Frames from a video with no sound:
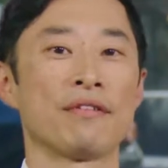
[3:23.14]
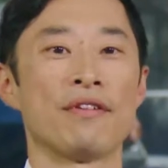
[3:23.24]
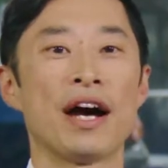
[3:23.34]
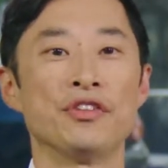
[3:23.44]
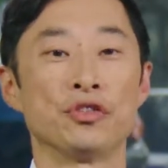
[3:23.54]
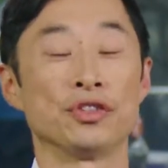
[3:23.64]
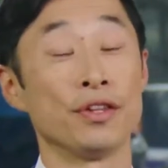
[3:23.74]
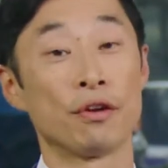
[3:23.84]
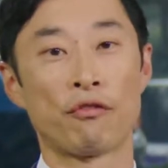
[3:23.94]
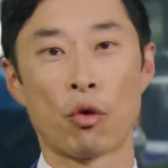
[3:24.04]
advisors in
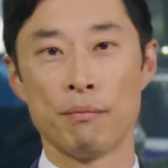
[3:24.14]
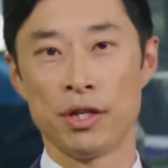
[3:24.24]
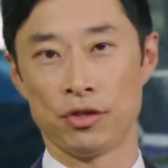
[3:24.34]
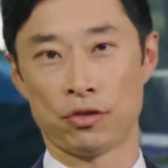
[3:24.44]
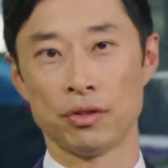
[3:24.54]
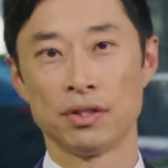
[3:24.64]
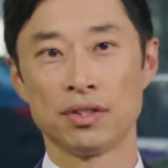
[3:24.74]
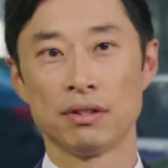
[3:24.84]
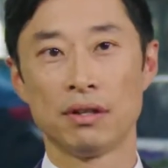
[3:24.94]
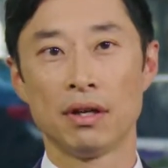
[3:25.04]
their foreign ministries,
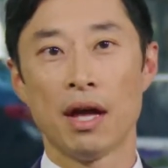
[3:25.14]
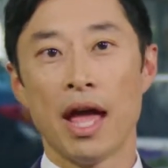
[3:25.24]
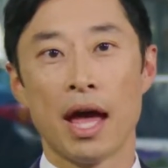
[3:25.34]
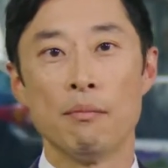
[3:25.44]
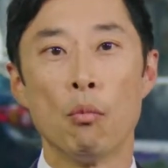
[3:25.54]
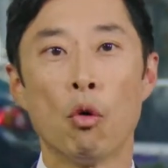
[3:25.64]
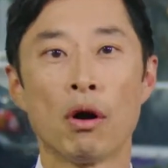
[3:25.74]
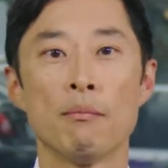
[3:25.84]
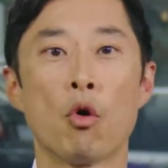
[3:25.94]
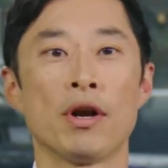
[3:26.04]
and
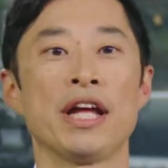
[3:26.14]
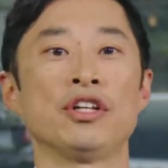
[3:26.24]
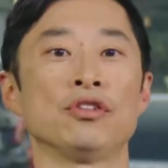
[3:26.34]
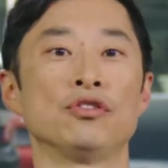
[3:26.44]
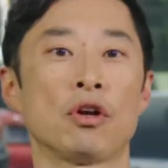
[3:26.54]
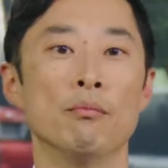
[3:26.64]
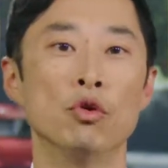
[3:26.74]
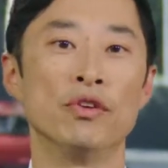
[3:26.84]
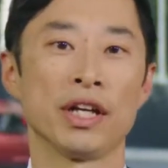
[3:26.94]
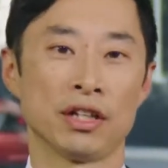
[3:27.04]
more nations are
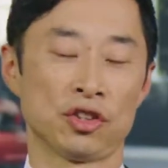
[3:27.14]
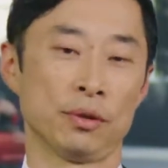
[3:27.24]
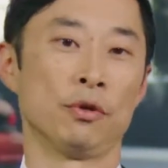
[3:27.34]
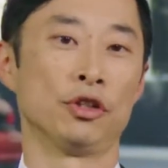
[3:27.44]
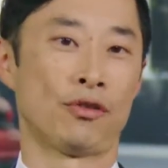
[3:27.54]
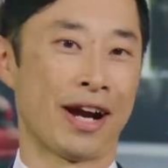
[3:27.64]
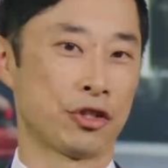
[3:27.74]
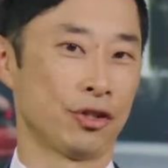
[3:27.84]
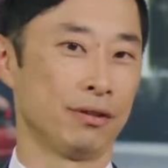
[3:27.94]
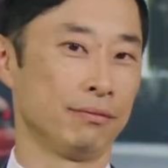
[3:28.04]
moving in a similar
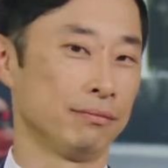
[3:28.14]
direction.